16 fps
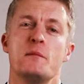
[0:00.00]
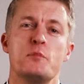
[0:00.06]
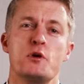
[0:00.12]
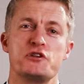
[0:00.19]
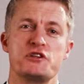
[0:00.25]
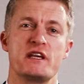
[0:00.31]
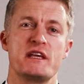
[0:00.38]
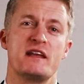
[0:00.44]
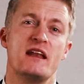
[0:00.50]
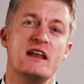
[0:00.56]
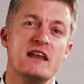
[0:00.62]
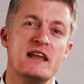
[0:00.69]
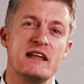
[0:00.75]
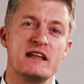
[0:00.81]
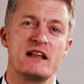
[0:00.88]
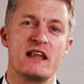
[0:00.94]
Putting in a
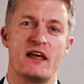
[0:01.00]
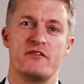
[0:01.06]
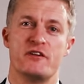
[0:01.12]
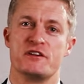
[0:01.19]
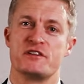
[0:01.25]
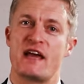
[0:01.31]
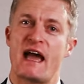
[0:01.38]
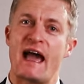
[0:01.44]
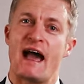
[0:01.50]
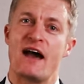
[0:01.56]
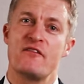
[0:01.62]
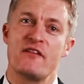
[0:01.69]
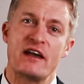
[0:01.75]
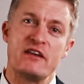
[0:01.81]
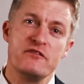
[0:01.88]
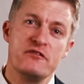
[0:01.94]
little effort to
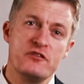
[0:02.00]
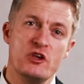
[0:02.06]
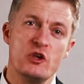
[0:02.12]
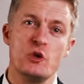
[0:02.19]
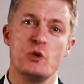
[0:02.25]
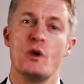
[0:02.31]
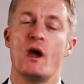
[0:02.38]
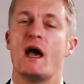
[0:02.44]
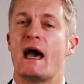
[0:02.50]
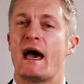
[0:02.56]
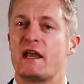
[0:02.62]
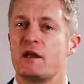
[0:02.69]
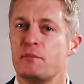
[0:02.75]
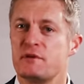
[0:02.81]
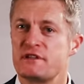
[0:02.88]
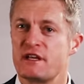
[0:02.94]
have a view
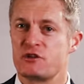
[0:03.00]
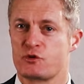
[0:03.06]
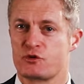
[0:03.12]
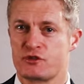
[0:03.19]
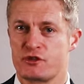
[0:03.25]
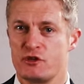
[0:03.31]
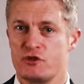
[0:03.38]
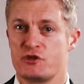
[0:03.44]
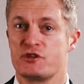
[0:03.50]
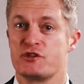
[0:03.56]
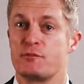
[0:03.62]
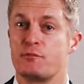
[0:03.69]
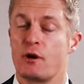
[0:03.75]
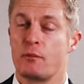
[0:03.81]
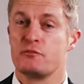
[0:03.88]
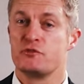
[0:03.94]
and a potential solution to
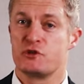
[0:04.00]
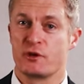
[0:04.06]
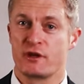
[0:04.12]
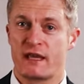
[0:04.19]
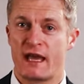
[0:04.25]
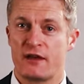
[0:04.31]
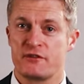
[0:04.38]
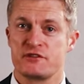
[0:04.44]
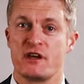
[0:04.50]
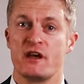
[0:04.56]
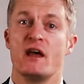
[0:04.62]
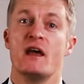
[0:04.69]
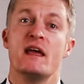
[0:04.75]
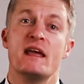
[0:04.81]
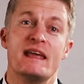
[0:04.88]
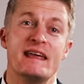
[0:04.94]
problems you encounter
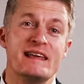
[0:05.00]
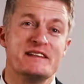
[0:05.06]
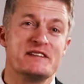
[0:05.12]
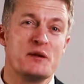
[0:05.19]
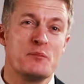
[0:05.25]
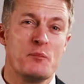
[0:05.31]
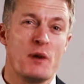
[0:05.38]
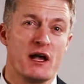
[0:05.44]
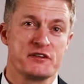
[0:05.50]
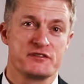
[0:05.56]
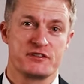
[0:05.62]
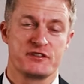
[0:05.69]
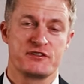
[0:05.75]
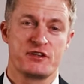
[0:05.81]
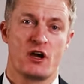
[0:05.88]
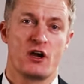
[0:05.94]
is a must
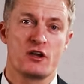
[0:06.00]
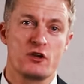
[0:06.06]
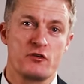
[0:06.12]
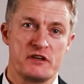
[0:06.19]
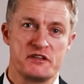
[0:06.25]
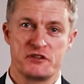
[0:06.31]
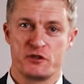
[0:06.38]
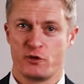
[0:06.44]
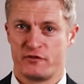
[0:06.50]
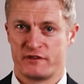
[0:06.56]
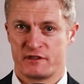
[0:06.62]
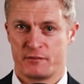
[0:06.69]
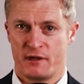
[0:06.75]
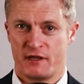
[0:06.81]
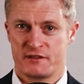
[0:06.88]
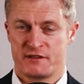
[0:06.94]
to start increasing your
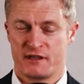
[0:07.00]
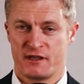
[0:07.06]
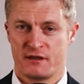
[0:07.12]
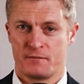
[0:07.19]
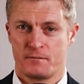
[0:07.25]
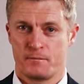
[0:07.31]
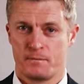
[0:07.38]
visibility.